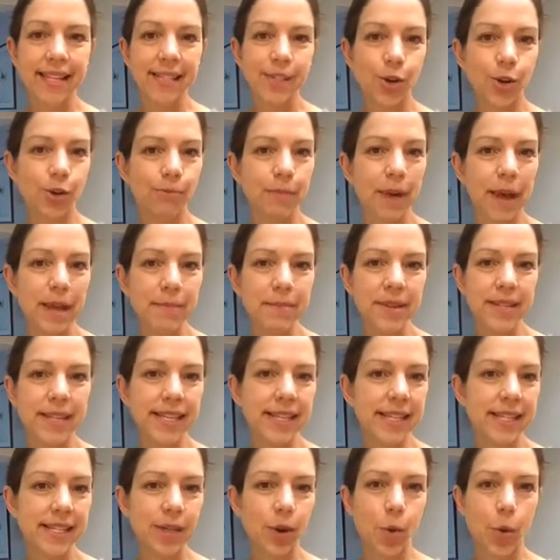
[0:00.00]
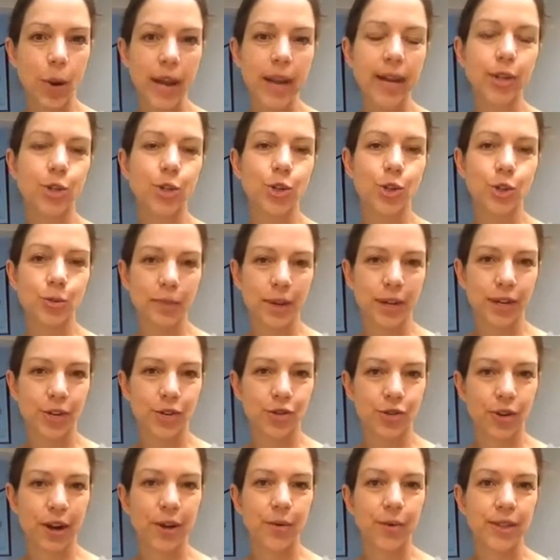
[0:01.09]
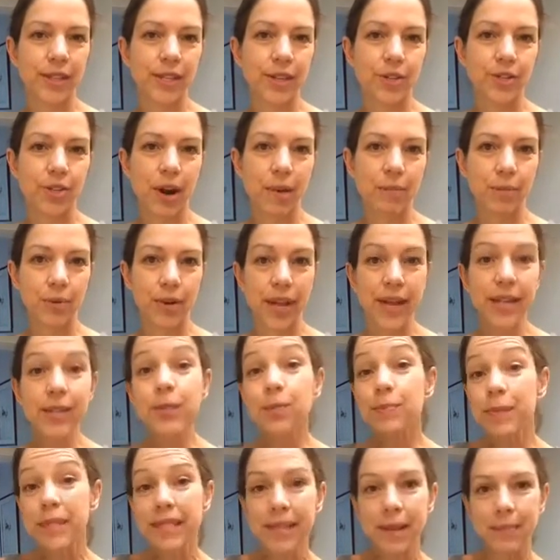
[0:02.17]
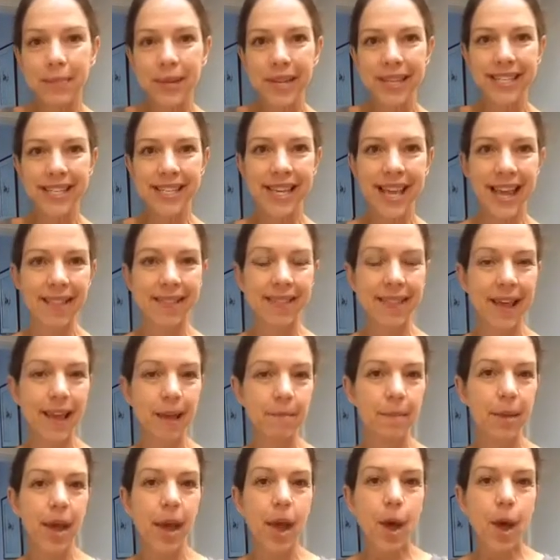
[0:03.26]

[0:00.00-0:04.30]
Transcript: so maybe this quick 2-minute trick with the scrambled eggs would be something to get them